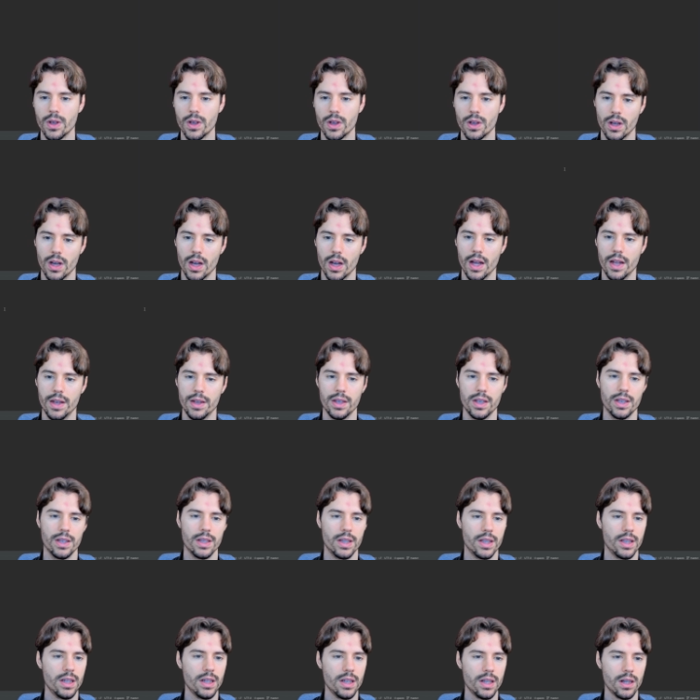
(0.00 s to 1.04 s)
And in
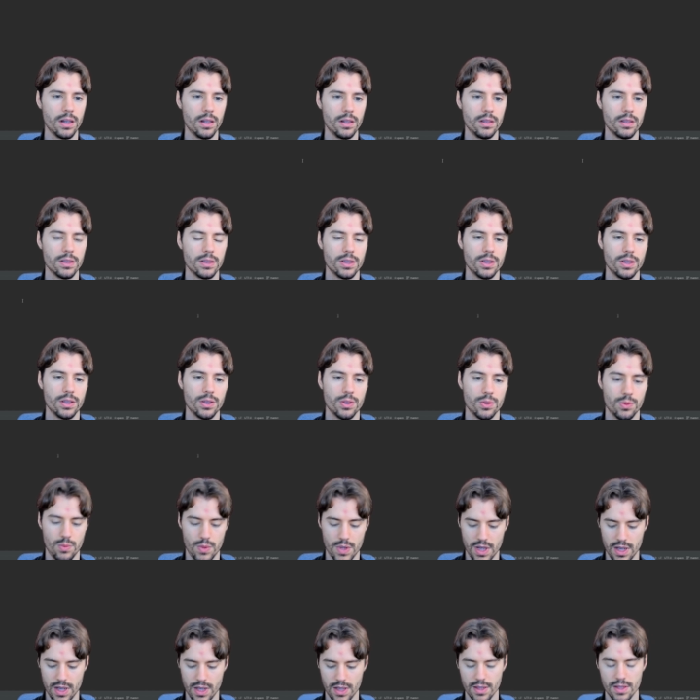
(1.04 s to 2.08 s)
here,
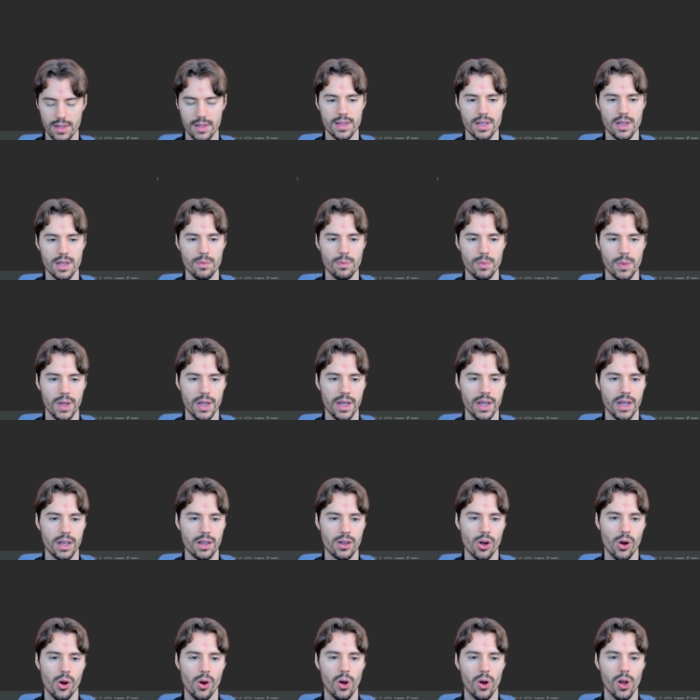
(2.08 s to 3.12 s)
we simply
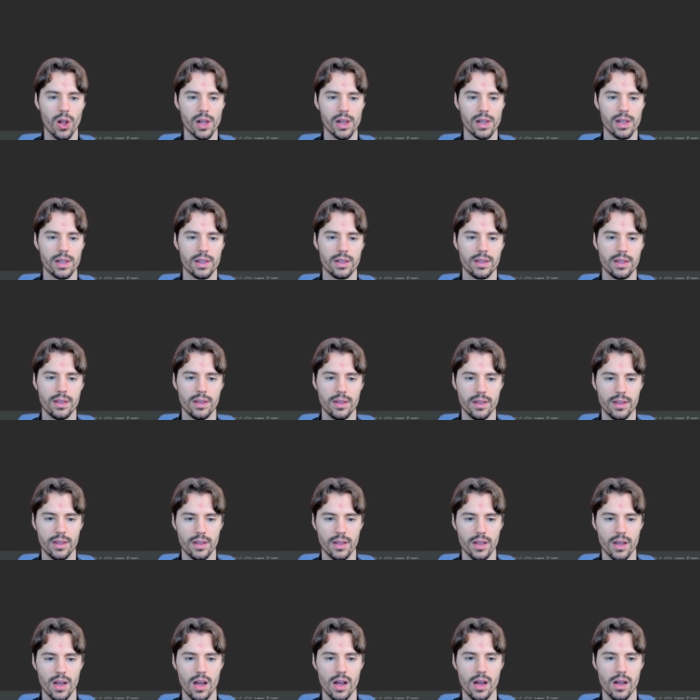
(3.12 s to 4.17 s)
call
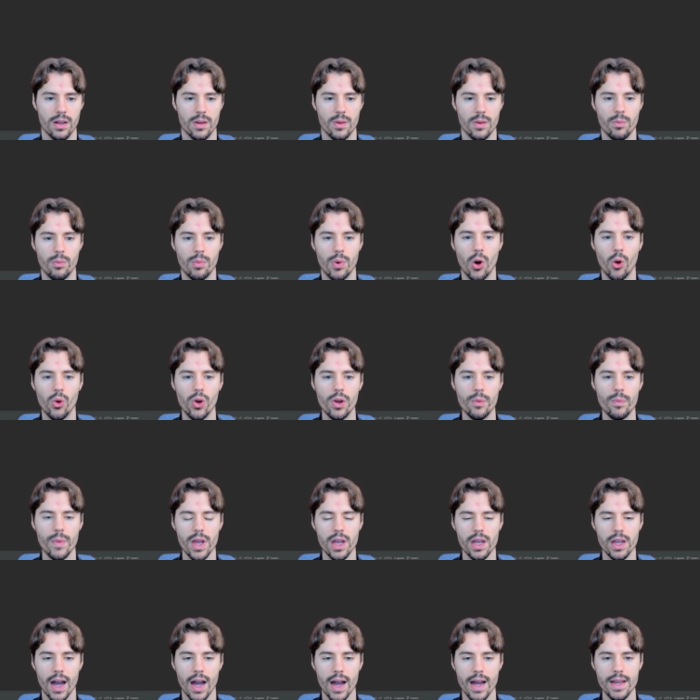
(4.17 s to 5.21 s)
the poem
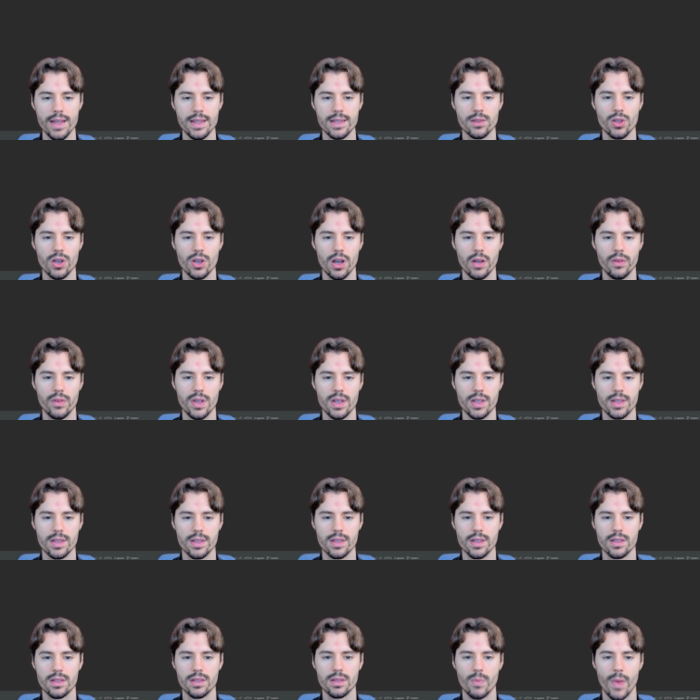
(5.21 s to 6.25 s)
AI
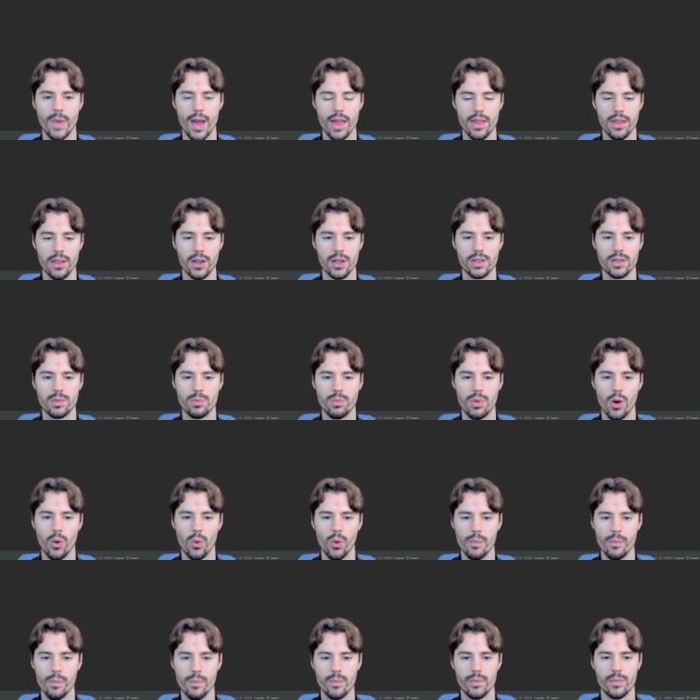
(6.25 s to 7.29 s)
services method
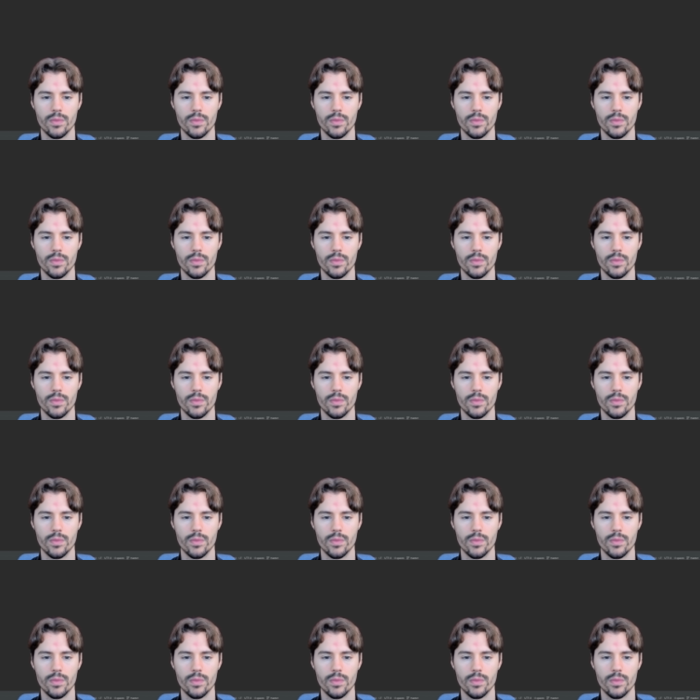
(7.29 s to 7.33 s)
poem,